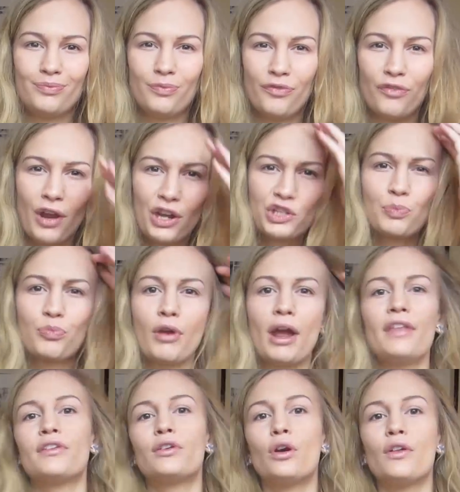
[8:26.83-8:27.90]
fresh
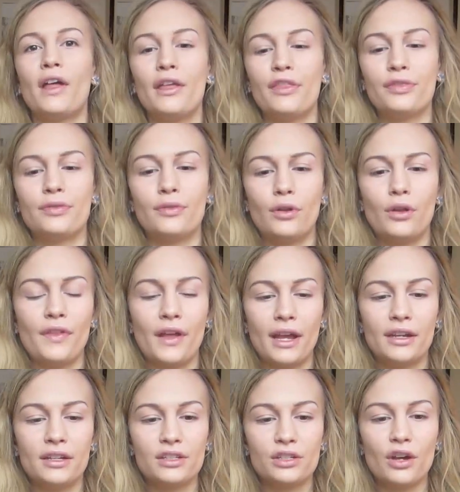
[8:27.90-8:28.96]
breath and all that
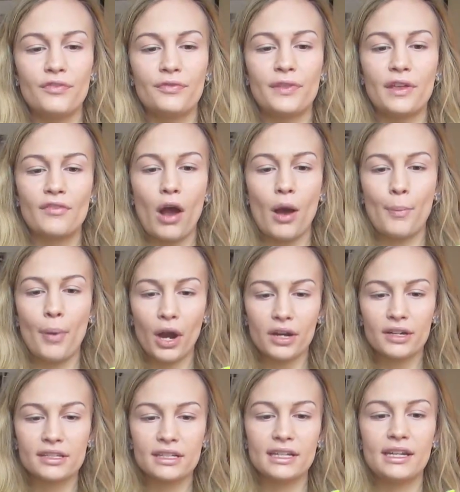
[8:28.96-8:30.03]
kind of stuff. They've got
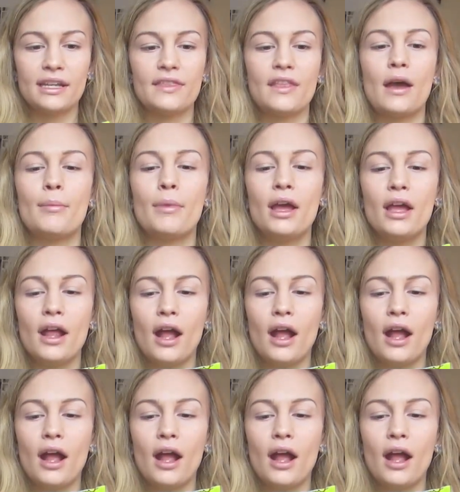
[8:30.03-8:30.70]
parsley in them.